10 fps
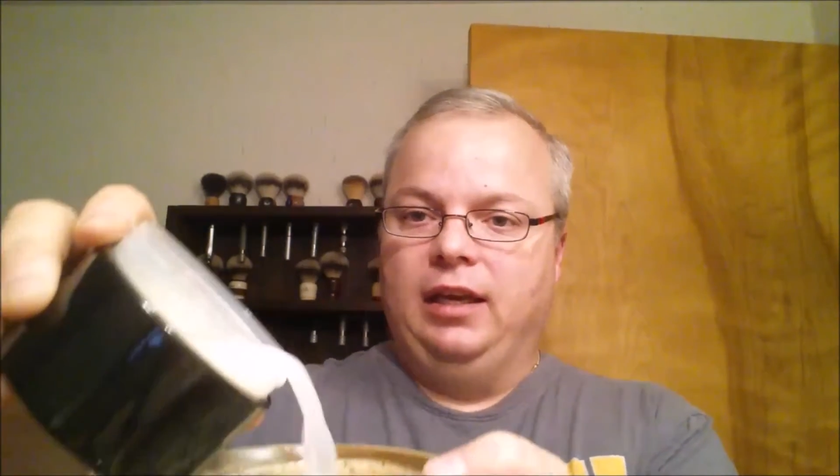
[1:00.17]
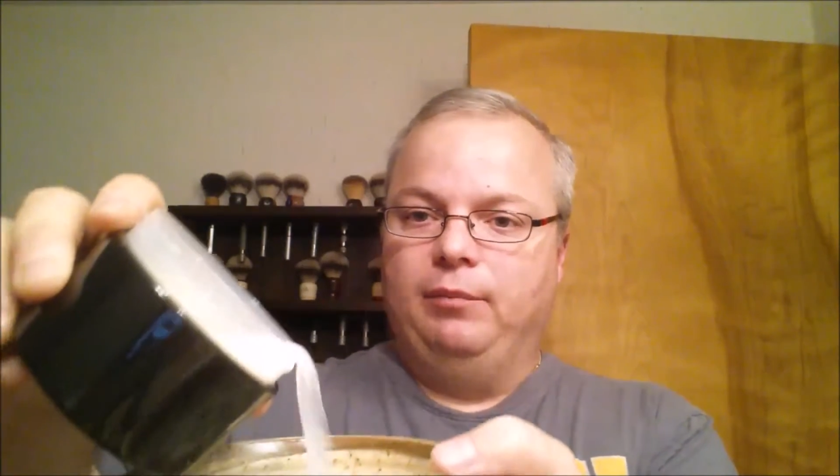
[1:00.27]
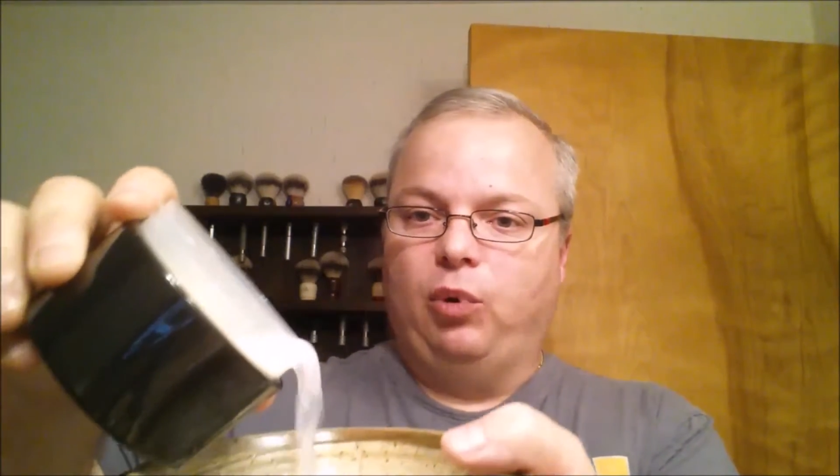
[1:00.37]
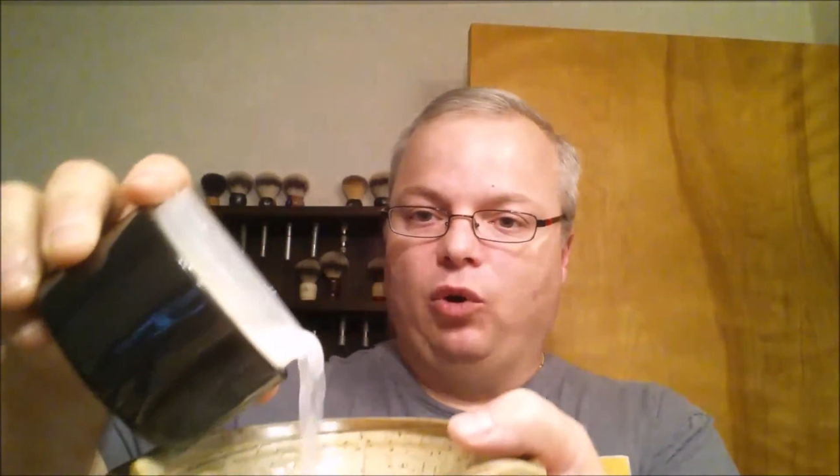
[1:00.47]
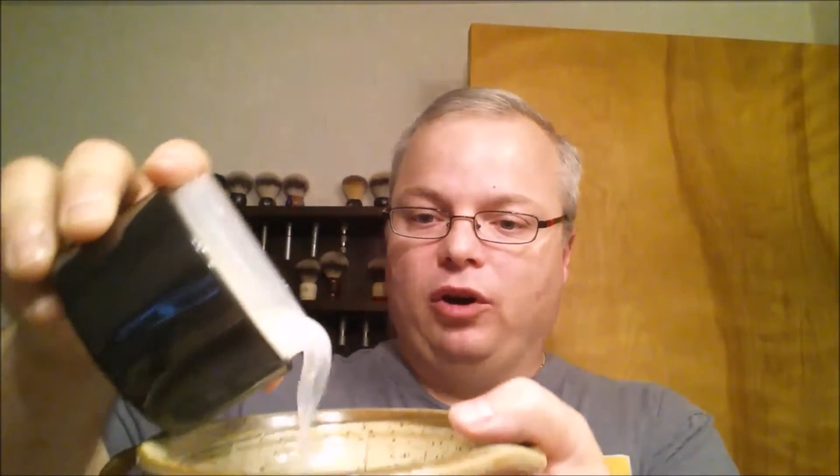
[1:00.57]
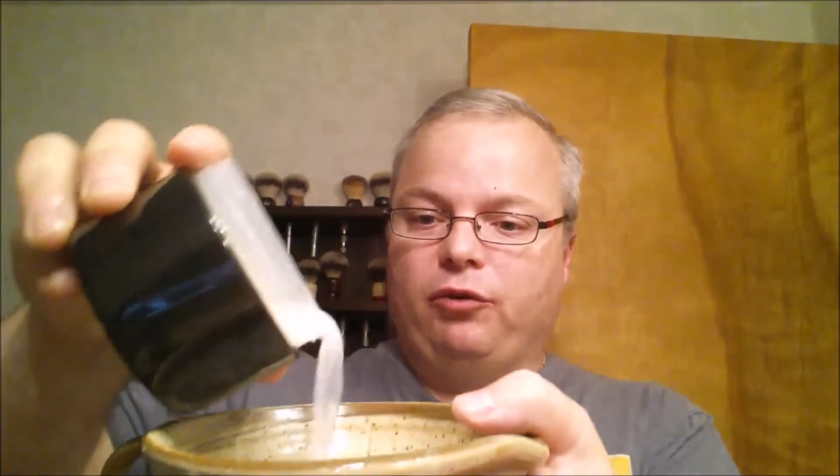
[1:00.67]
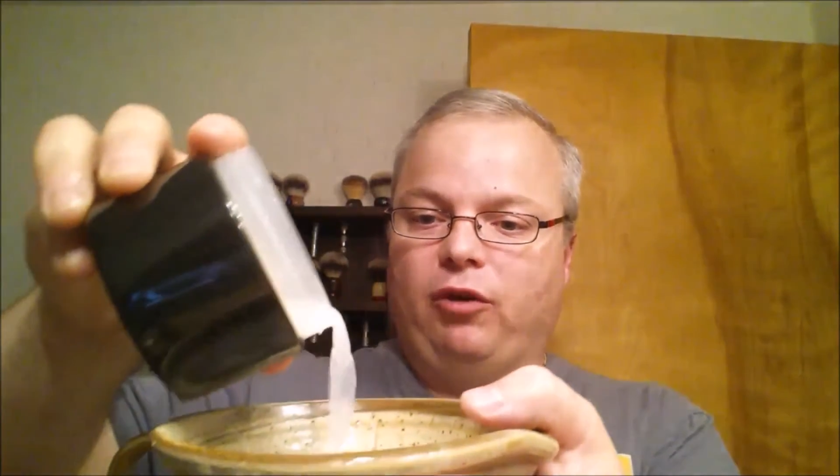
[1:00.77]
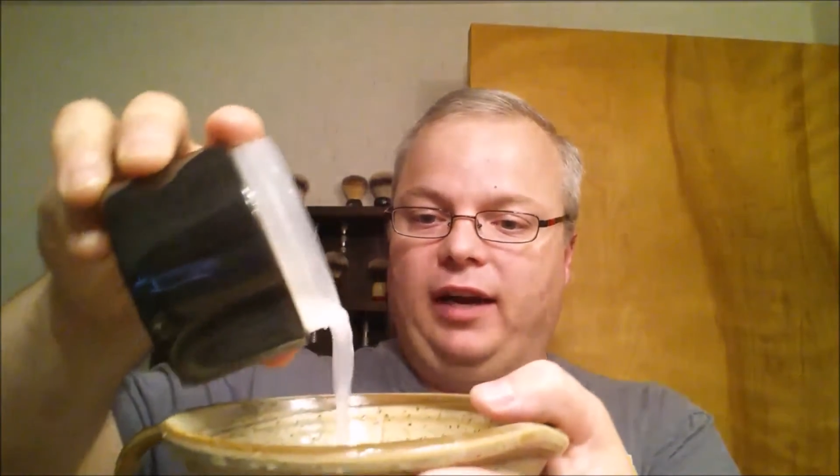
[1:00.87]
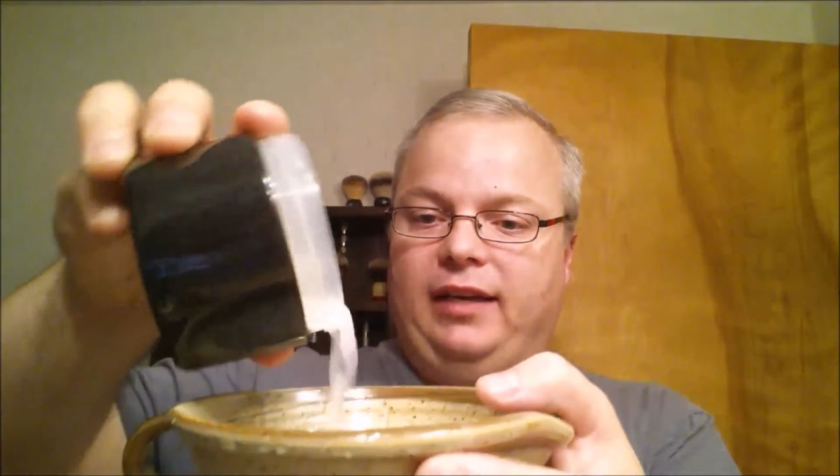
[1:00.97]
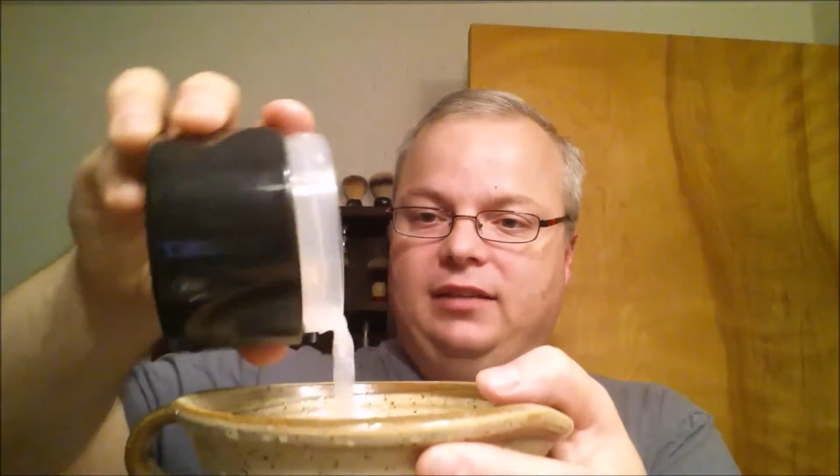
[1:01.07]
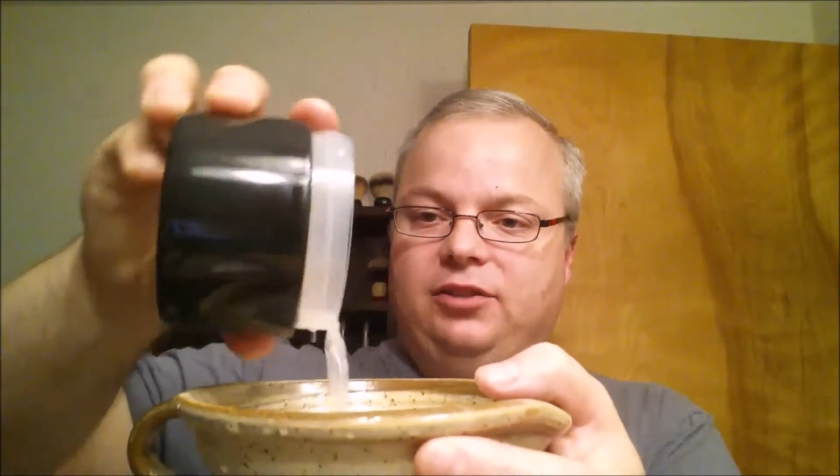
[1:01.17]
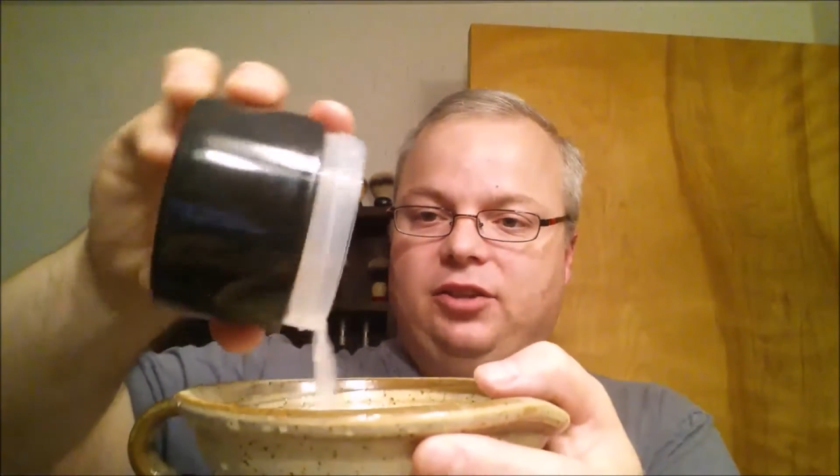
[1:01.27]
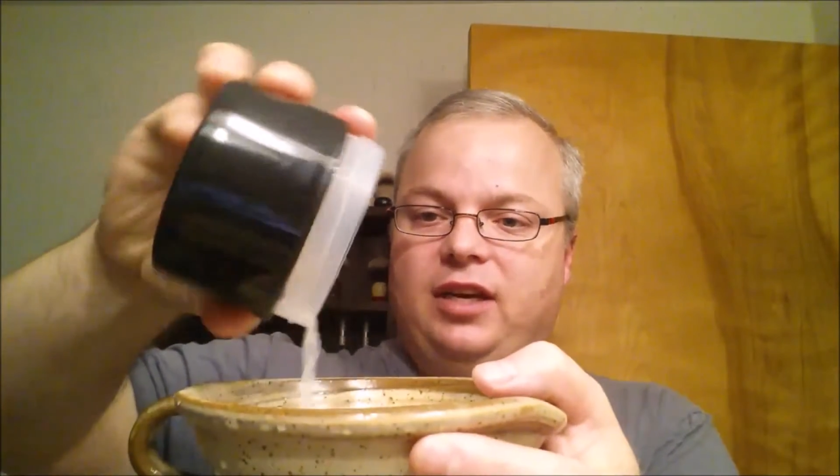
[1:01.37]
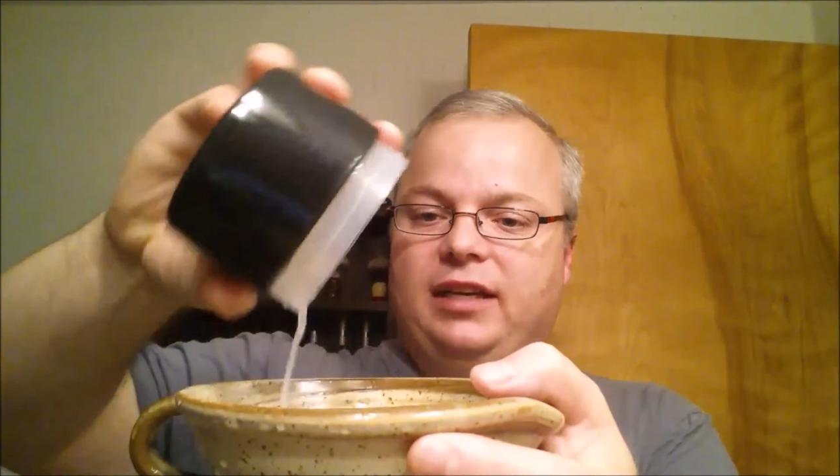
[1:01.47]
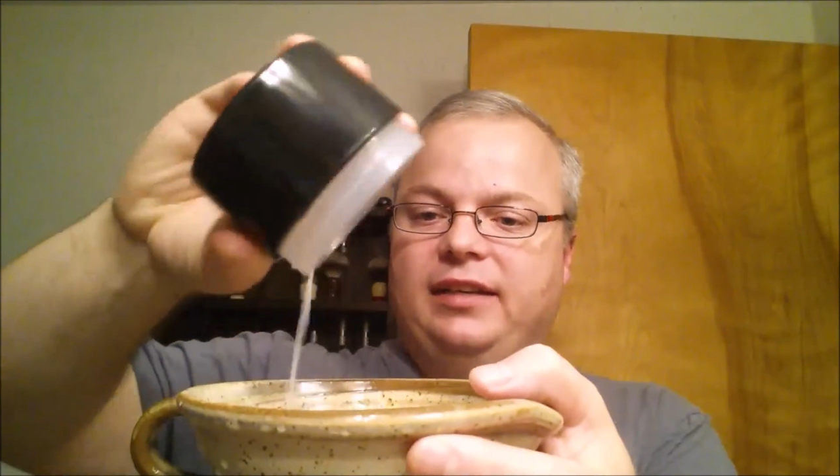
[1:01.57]
and pour it right
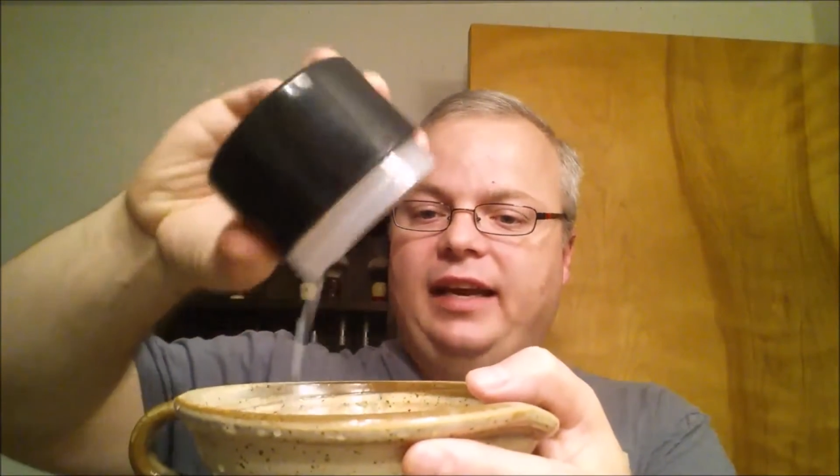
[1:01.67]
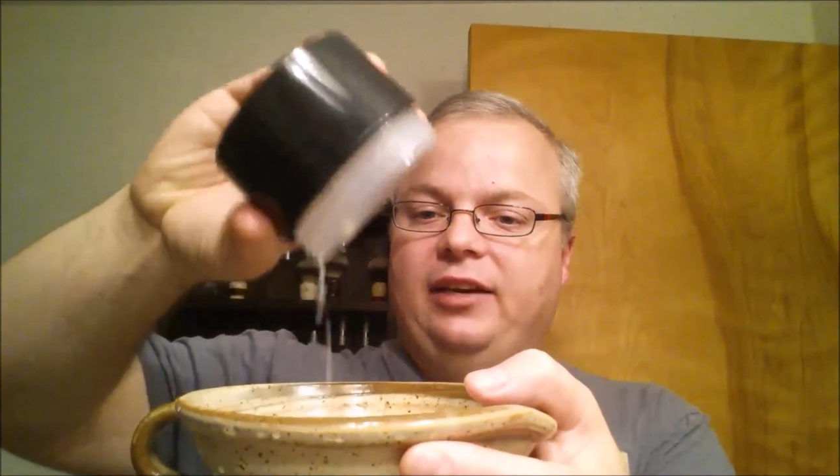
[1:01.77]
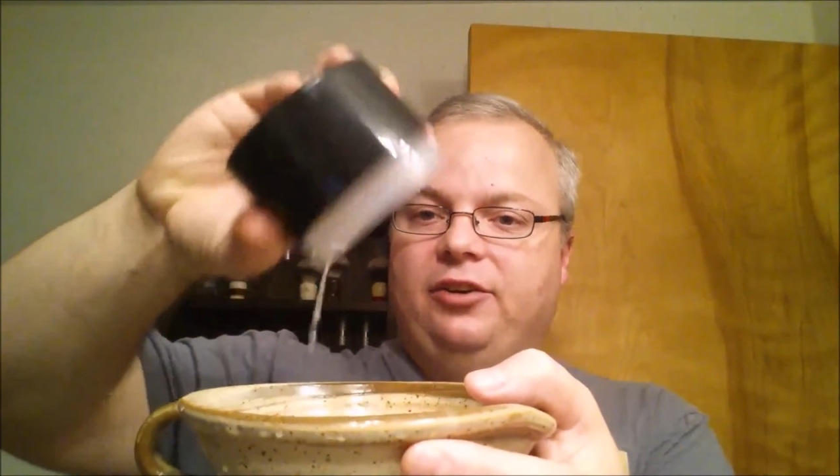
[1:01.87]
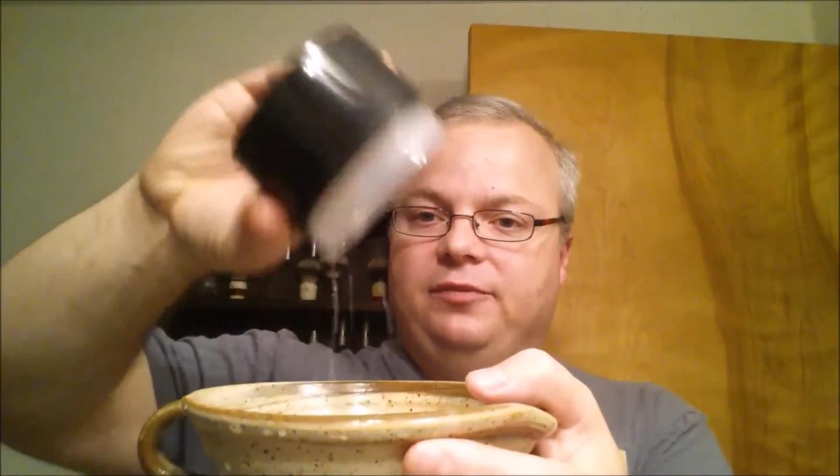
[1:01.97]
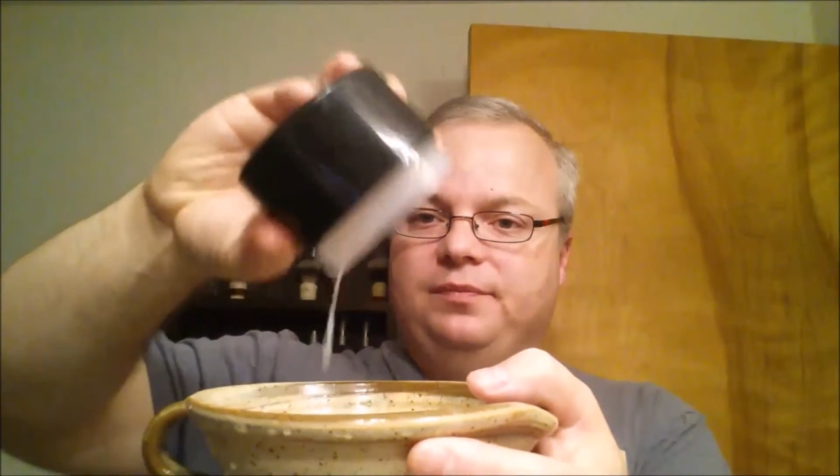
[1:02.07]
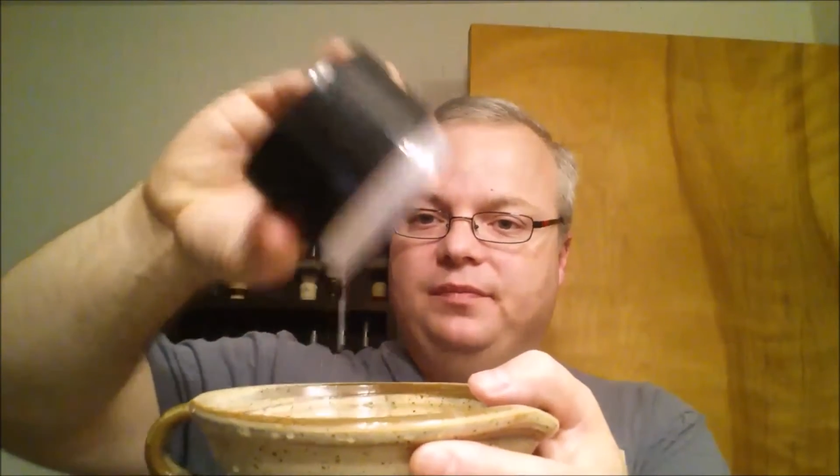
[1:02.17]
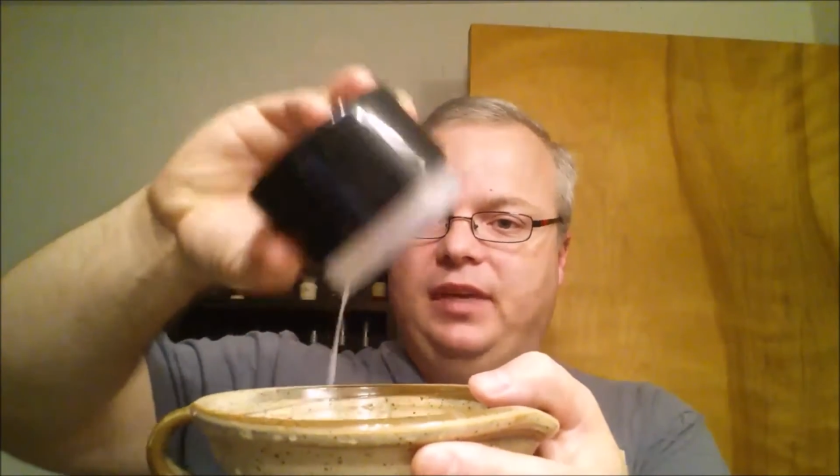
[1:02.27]
into a container.